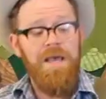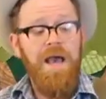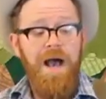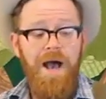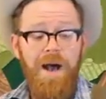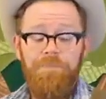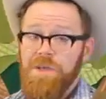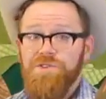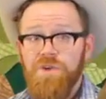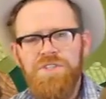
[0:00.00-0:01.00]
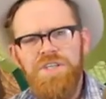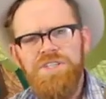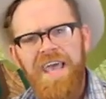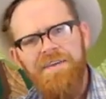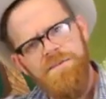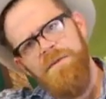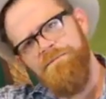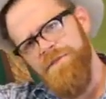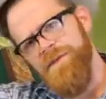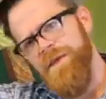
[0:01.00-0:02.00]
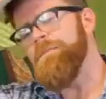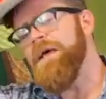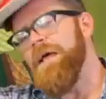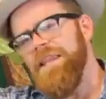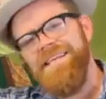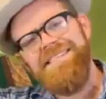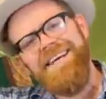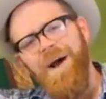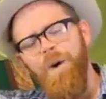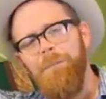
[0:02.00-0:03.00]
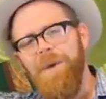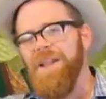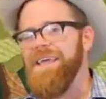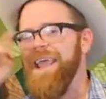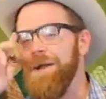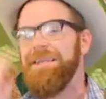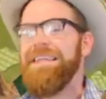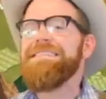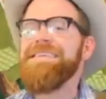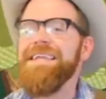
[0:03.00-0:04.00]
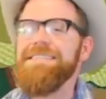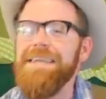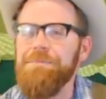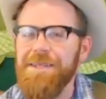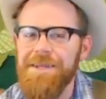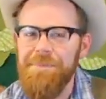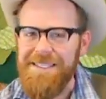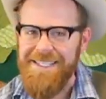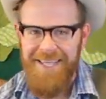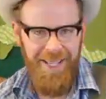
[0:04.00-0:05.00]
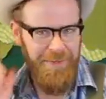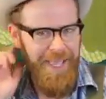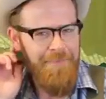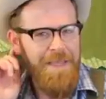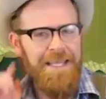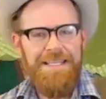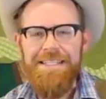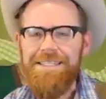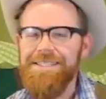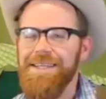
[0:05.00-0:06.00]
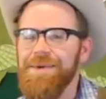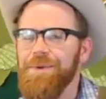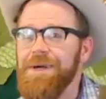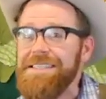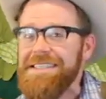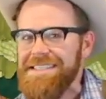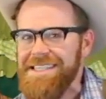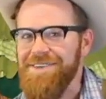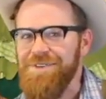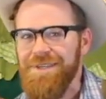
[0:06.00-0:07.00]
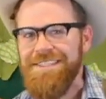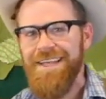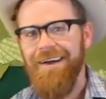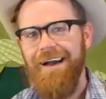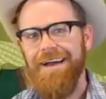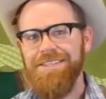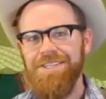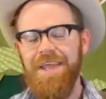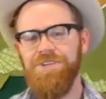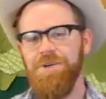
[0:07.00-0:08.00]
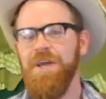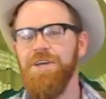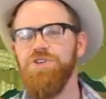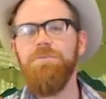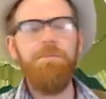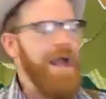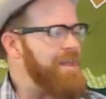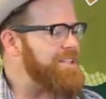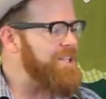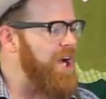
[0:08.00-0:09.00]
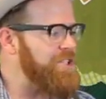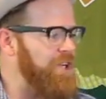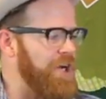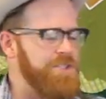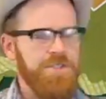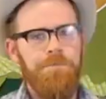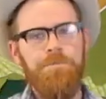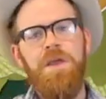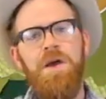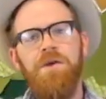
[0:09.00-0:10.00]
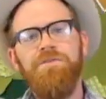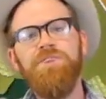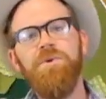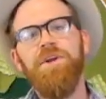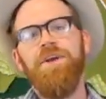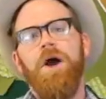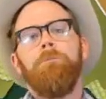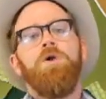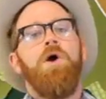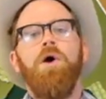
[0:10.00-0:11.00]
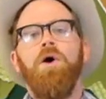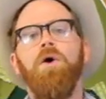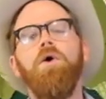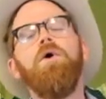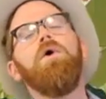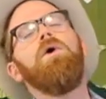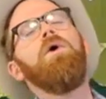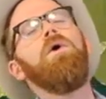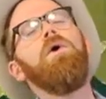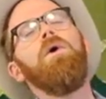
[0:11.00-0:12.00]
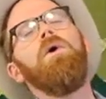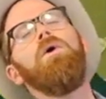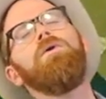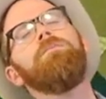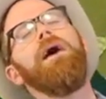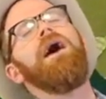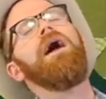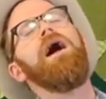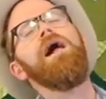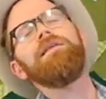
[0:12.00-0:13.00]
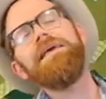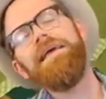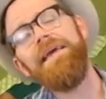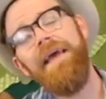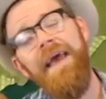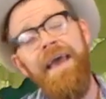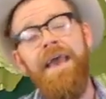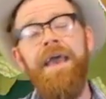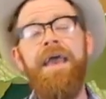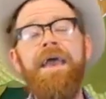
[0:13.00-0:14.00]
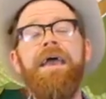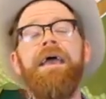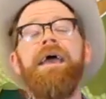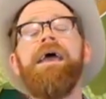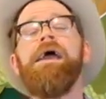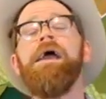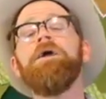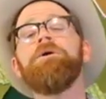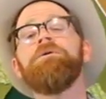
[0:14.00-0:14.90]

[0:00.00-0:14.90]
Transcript: So it's good to have some empathy. Let's sing Old Molly Hare, but let's change it up a little bit today, okay? Listen to the words and see if you can tell how I change them. Do you remember how this song starts? First, we're gonna go. Old Molly Hare,